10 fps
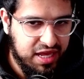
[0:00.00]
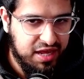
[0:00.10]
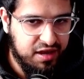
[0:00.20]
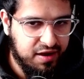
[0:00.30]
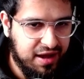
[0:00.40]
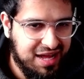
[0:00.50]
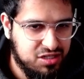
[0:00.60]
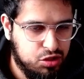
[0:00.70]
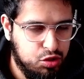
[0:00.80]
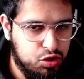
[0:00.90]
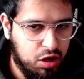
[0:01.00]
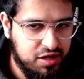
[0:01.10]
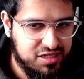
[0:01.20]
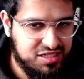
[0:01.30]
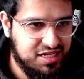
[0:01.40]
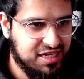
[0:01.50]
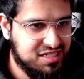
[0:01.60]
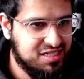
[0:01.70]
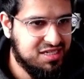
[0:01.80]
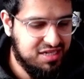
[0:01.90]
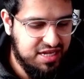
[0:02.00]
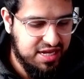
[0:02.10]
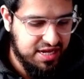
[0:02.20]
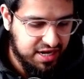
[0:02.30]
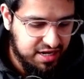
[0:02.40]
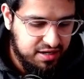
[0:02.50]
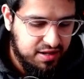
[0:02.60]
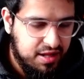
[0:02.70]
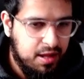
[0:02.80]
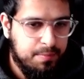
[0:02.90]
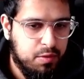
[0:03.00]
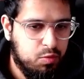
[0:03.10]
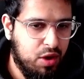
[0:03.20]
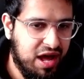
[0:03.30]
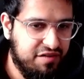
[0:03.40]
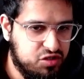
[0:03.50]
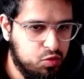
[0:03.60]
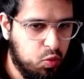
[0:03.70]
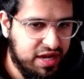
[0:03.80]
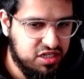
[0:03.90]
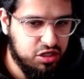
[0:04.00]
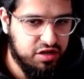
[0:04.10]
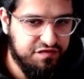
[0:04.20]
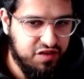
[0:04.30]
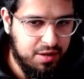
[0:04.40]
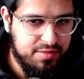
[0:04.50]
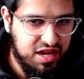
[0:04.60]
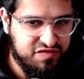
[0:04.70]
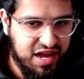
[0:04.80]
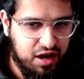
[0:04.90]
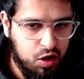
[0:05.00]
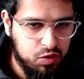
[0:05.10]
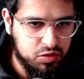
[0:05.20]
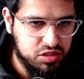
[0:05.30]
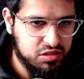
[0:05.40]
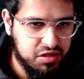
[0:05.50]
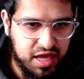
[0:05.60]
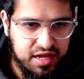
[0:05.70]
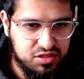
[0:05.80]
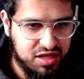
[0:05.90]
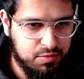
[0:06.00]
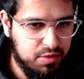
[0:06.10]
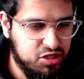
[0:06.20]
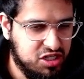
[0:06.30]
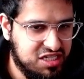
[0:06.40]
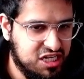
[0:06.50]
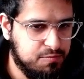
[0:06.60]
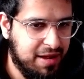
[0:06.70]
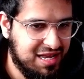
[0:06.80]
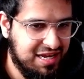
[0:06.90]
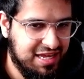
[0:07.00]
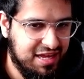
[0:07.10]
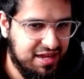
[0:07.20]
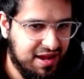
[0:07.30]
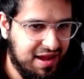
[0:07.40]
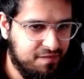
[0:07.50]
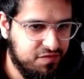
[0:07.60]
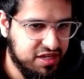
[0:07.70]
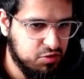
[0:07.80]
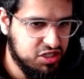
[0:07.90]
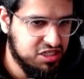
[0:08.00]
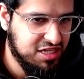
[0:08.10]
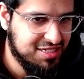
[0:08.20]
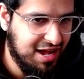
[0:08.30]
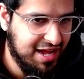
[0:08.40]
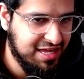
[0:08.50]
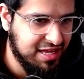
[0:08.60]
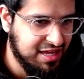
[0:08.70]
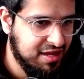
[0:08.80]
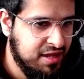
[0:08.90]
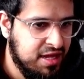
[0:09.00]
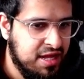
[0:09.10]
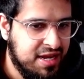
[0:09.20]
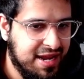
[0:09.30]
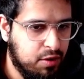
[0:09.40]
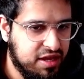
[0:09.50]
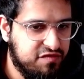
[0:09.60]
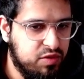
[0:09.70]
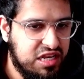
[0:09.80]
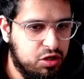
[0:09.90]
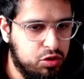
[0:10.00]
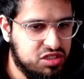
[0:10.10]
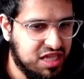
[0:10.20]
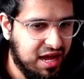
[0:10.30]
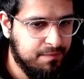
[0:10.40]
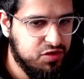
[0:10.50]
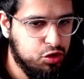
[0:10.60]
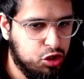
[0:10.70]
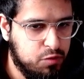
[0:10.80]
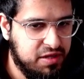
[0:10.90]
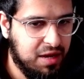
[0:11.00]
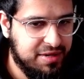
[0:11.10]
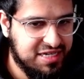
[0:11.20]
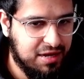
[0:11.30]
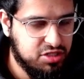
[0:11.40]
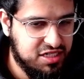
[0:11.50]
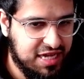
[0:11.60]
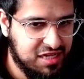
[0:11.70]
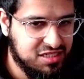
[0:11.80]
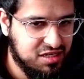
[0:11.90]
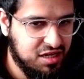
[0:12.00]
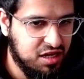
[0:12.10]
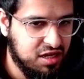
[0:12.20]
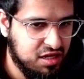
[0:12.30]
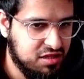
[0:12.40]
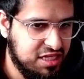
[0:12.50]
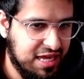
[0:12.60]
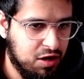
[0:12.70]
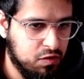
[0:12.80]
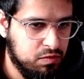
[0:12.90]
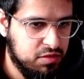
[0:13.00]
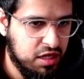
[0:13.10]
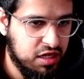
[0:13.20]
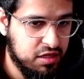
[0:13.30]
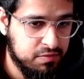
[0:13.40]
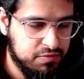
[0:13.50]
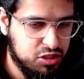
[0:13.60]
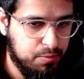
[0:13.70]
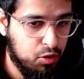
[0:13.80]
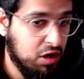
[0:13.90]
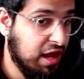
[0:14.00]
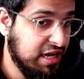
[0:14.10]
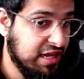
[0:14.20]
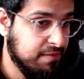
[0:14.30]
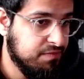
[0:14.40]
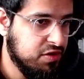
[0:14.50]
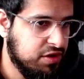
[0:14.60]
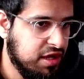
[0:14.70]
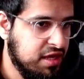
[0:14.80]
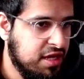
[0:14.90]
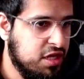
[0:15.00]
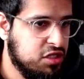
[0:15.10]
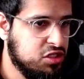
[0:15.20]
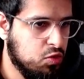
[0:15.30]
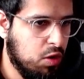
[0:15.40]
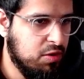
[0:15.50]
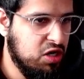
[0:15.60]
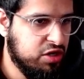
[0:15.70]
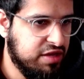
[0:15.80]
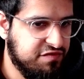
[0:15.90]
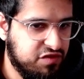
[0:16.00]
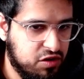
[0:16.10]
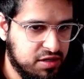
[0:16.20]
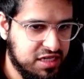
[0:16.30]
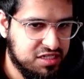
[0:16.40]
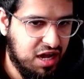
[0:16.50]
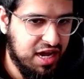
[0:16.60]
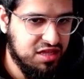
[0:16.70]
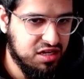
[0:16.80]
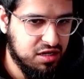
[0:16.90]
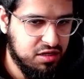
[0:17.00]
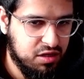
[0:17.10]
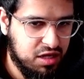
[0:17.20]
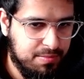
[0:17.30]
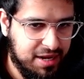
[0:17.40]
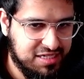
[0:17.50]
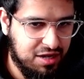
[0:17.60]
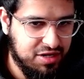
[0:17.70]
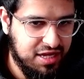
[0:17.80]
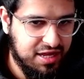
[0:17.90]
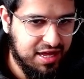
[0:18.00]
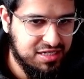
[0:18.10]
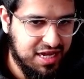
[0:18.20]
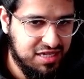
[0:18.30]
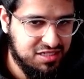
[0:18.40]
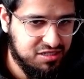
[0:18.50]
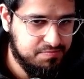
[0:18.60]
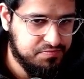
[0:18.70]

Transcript: here at $2.16, but we'll have to wait to confirm if that holds holds. Okay, so at the moment you can see it's battling here at this, which is this high here. Now, if we lose that, you could be coming down to test uh, the yellow uh, support line here. Okay, so what we're looking for is either come back down here and test,